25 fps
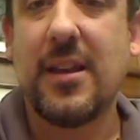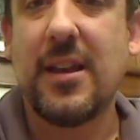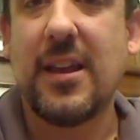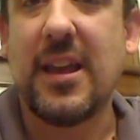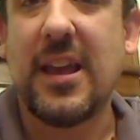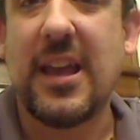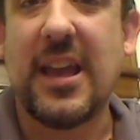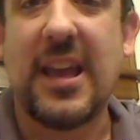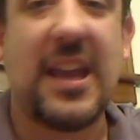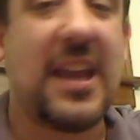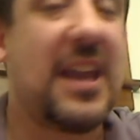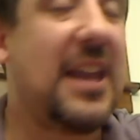
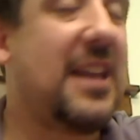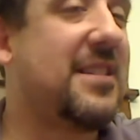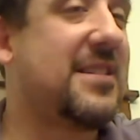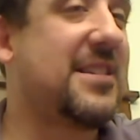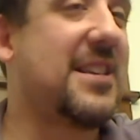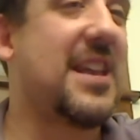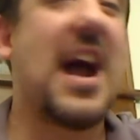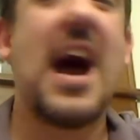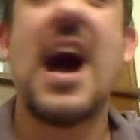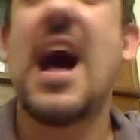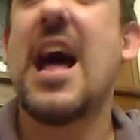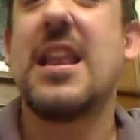He's
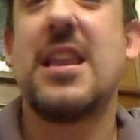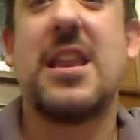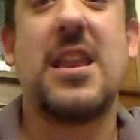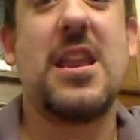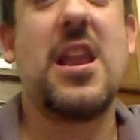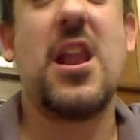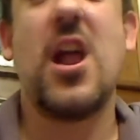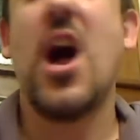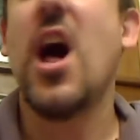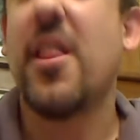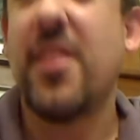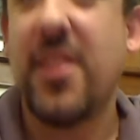got
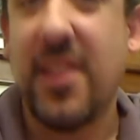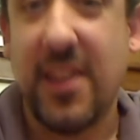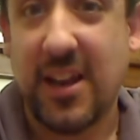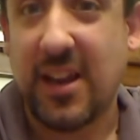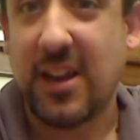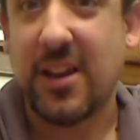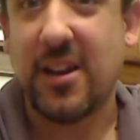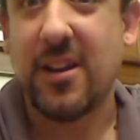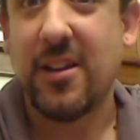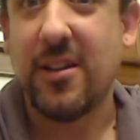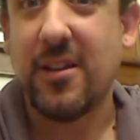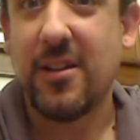nothing
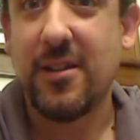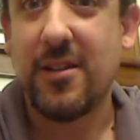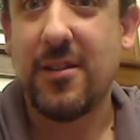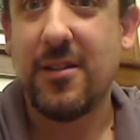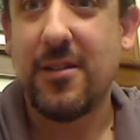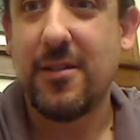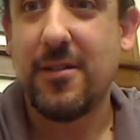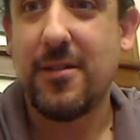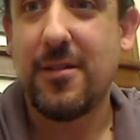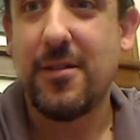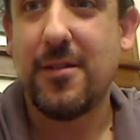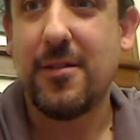
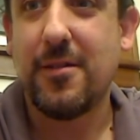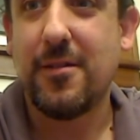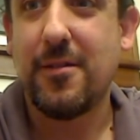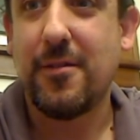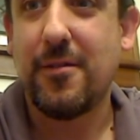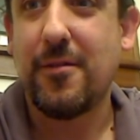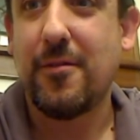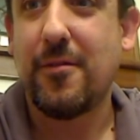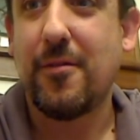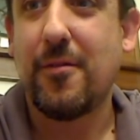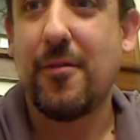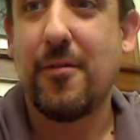
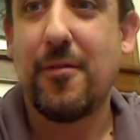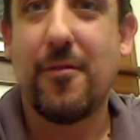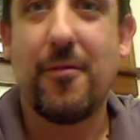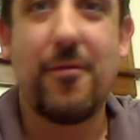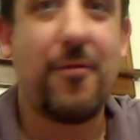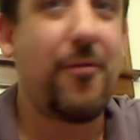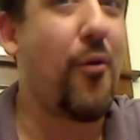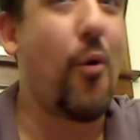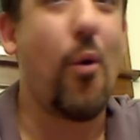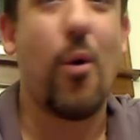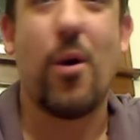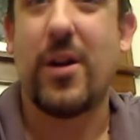
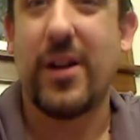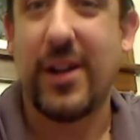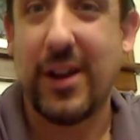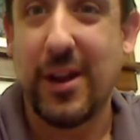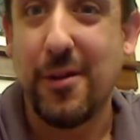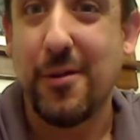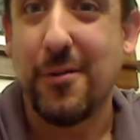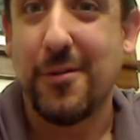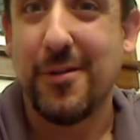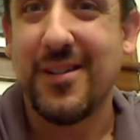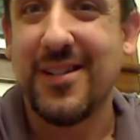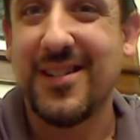for
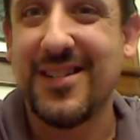you.